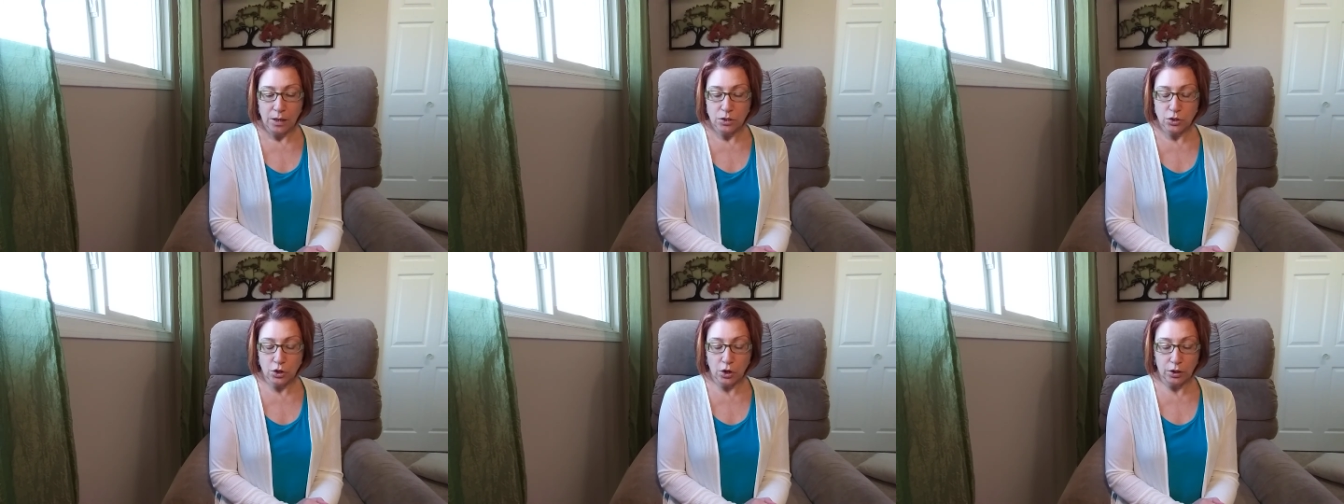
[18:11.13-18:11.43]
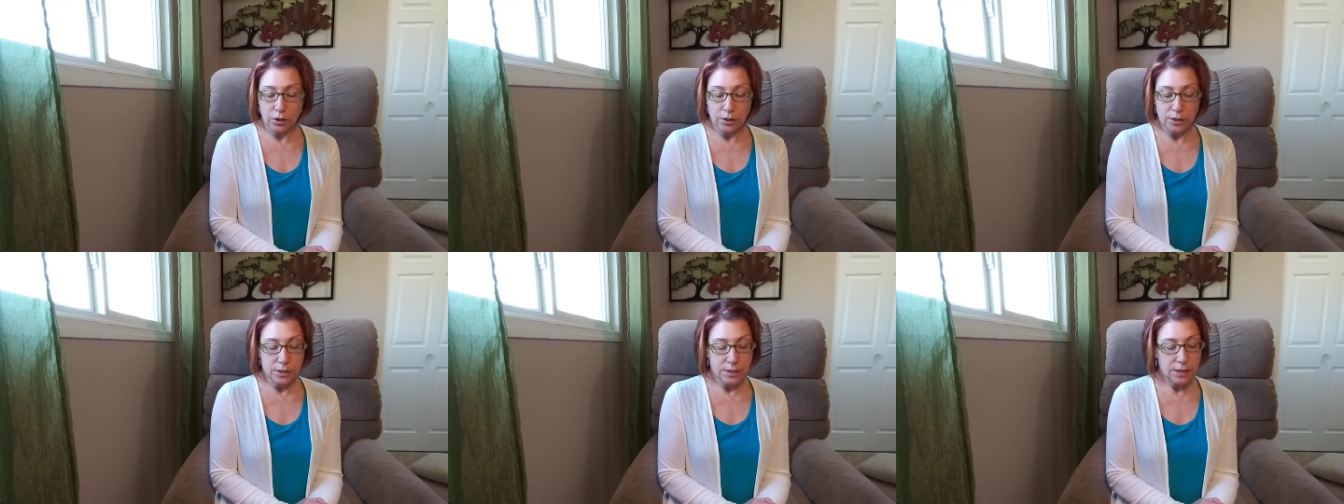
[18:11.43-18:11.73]

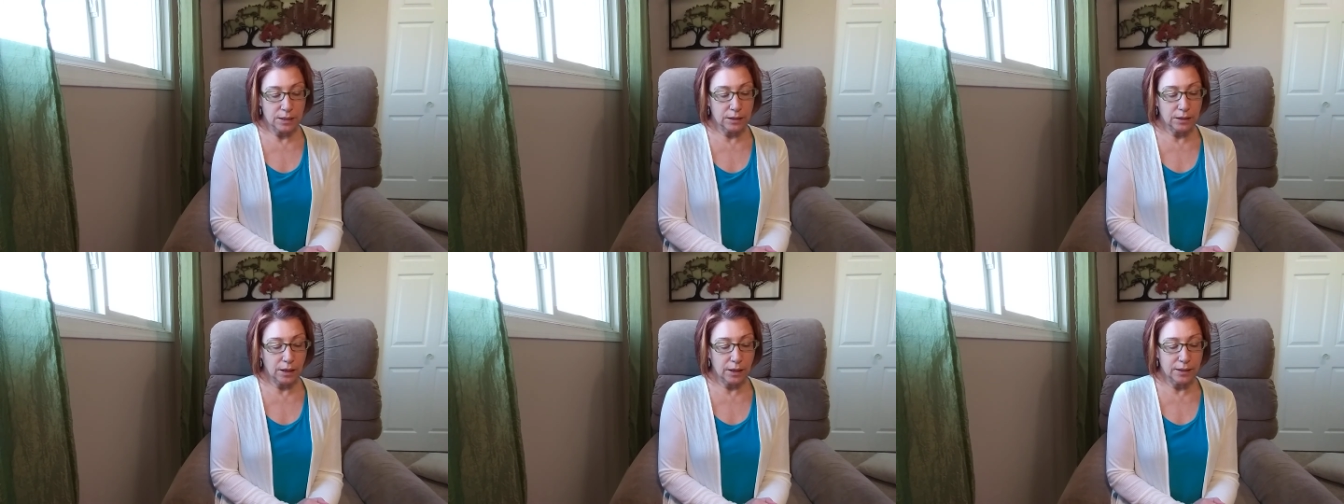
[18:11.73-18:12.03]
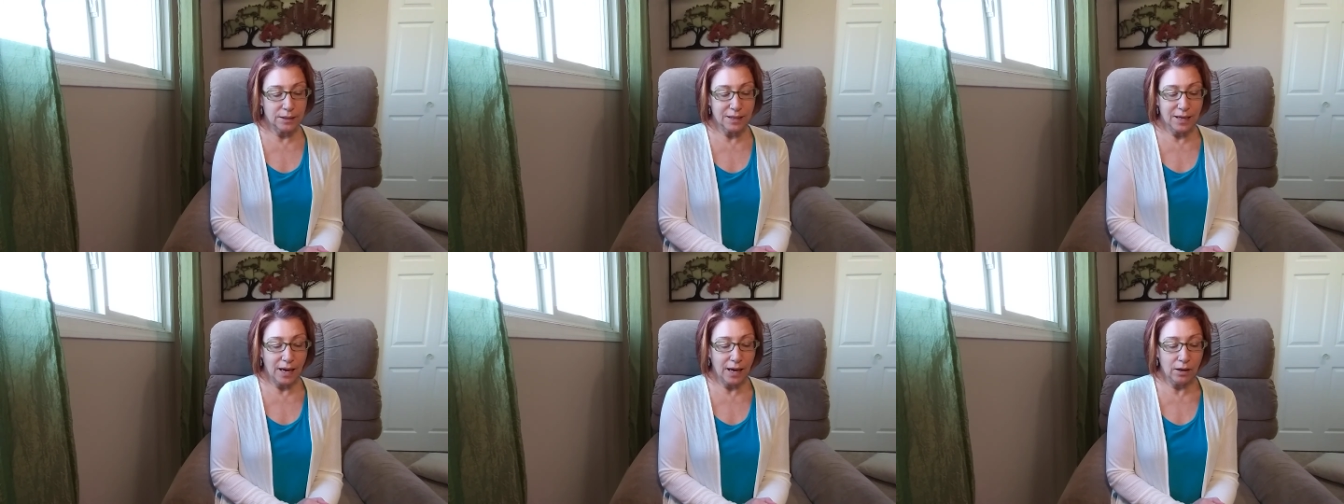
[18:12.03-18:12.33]
Darkness and
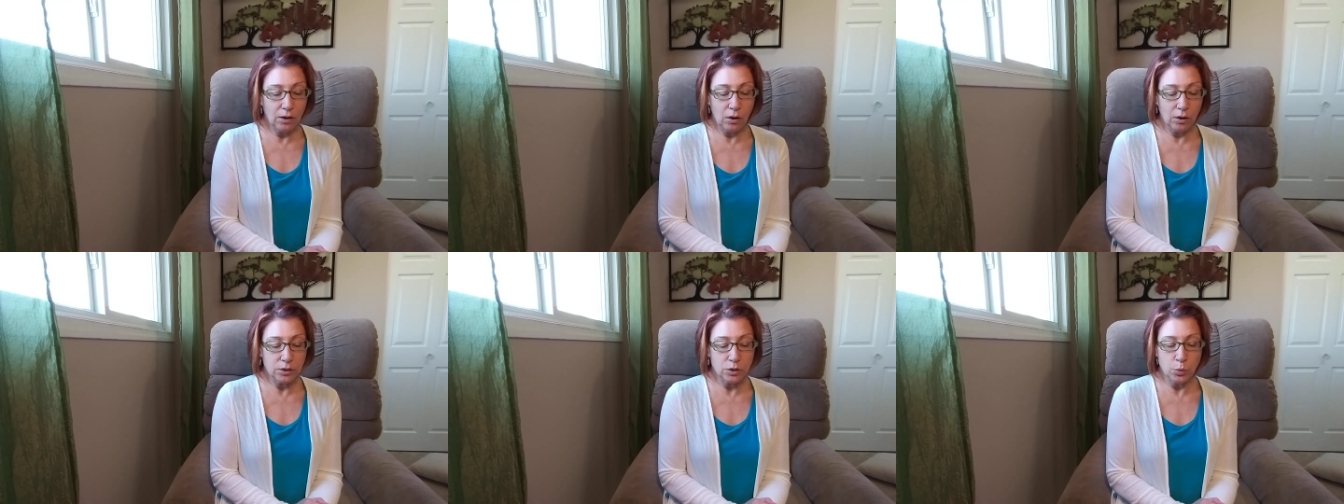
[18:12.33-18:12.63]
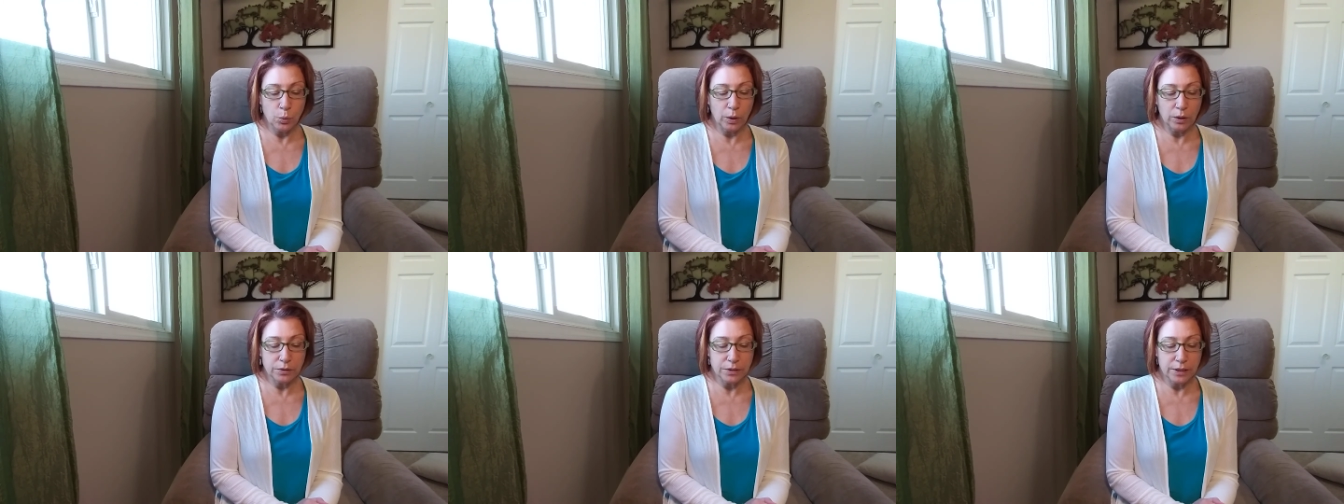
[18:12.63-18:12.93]
light cannot
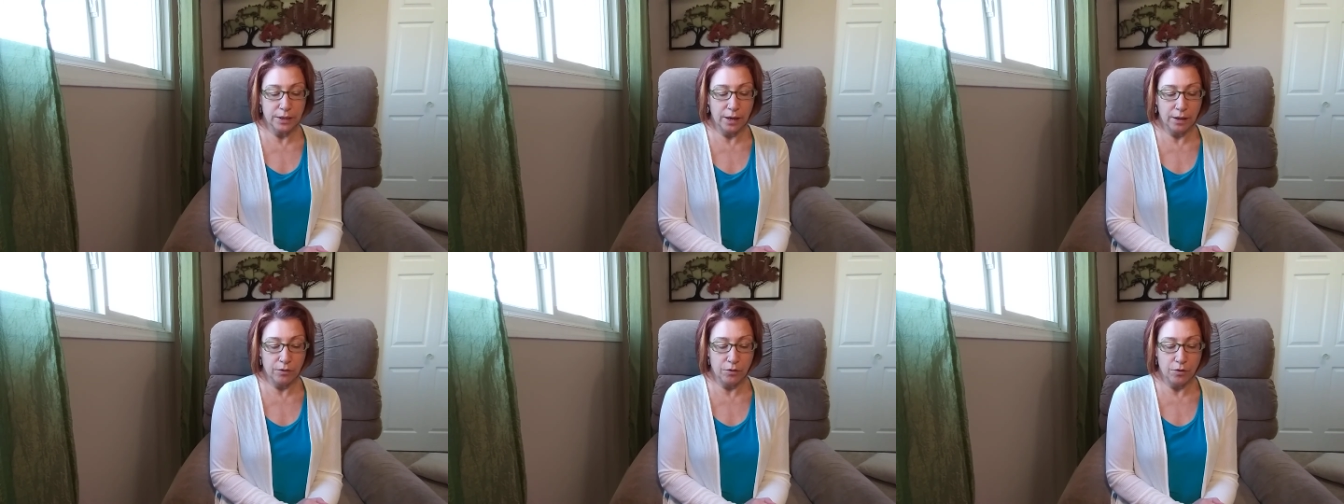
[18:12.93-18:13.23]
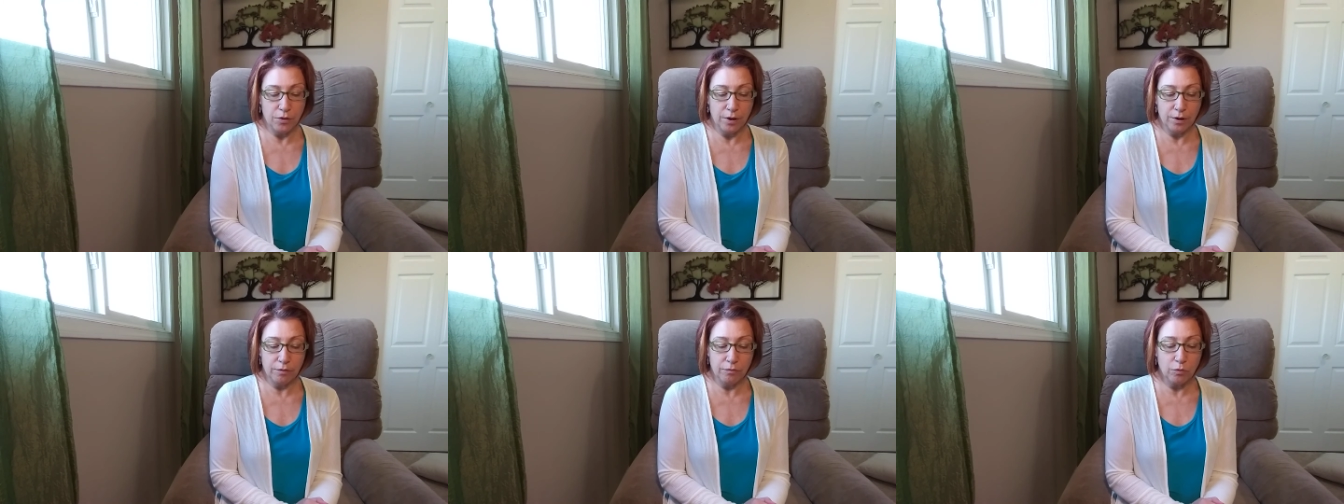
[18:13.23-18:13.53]
dwell
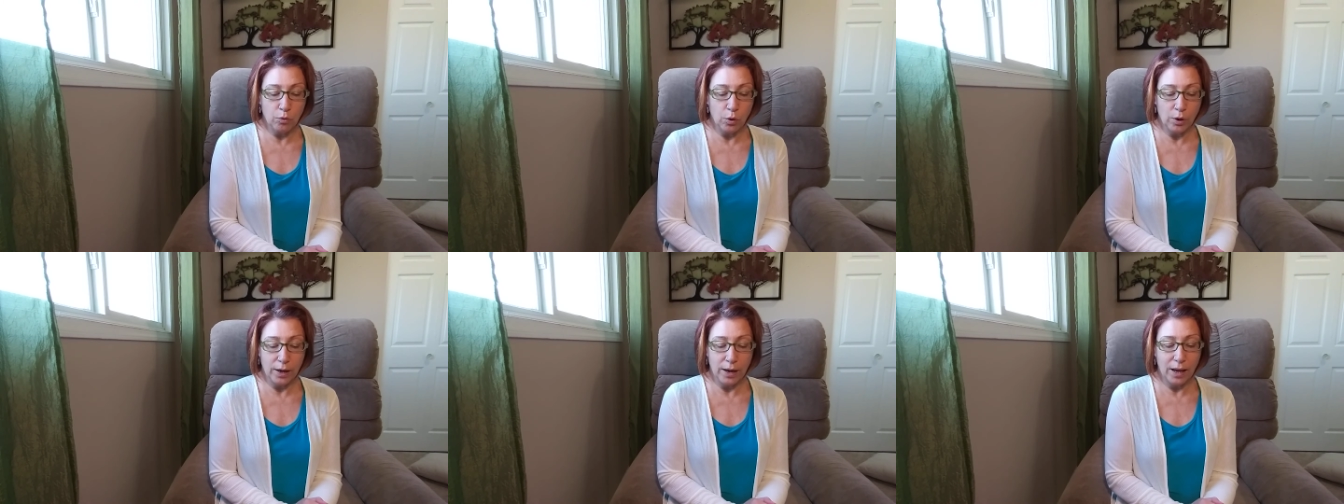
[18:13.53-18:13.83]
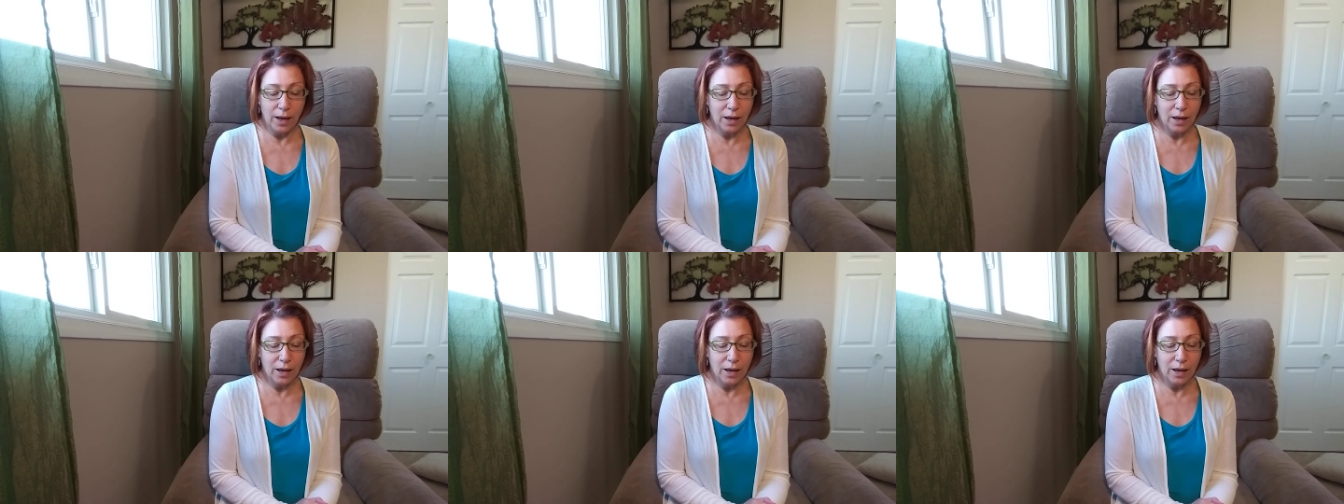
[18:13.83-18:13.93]
together, therefore,